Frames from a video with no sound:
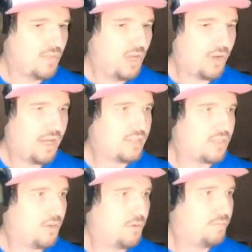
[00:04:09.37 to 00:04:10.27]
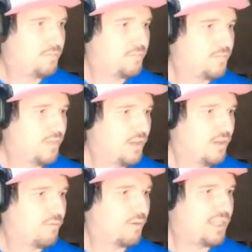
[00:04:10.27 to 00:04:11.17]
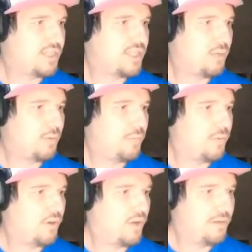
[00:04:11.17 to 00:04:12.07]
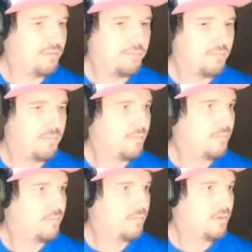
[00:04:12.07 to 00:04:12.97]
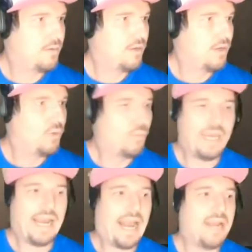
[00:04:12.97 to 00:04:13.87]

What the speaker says: Okay, so for each stick we put on, we get 8